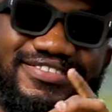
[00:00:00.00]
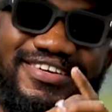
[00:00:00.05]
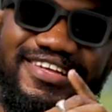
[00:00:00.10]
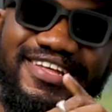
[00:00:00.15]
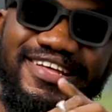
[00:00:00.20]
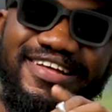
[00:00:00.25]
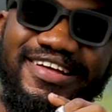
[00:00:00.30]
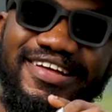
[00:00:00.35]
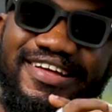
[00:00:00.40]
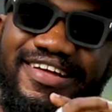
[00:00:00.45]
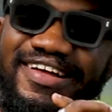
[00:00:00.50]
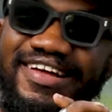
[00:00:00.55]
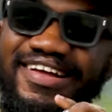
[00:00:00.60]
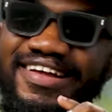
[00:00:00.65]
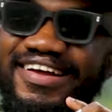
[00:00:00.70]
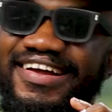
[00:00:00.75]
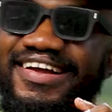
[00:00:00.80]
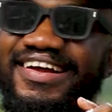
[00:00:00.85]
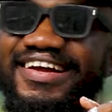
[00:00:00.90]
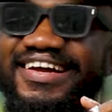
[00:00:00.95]

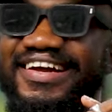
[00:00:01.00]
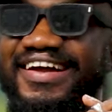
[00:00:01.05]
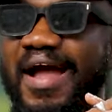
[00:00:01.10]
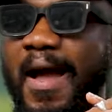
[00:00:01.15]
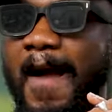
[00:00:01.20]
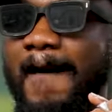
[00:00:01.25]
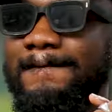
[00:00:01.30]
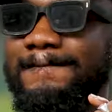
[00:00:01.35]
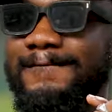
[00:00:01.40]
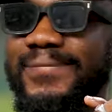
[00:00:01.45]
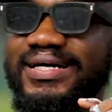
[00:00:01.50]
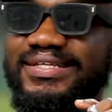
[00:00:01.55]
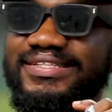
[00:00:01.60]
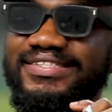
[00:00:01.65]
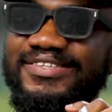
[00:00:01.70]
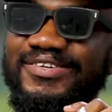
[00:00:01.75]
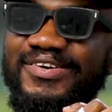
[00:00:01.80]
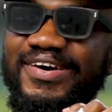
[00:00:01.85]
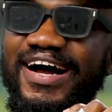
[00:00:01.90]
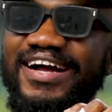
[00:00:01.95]

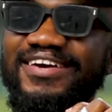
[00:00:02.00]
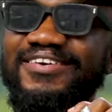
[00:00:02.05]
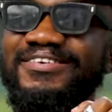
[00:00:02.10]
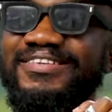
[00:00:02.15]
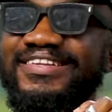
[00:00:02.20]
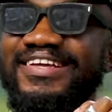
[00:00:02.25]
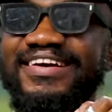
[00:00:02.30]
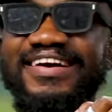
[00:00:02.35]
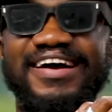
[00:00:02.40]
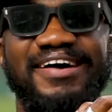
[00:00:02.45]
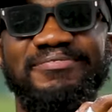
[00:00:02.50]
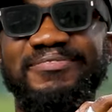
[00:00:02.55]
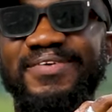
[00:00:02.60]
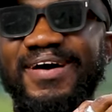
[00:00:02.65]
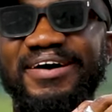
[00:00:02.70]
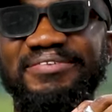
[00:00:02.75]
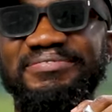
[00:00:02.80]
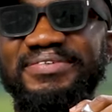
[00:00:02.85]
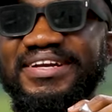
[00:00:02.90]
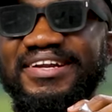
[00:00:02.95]
Battle. I don't think
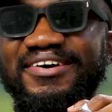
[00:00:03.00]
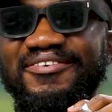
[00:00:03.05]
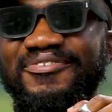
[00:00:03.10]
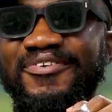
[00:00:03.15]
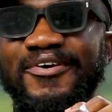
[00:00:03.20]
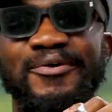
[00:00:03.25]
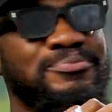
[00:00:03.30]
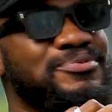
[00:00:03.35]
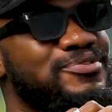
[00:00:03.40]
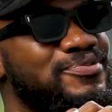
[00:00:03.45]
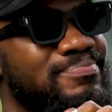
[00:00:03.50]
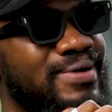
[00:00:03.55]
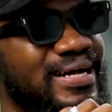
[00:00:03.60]
I'm in the form to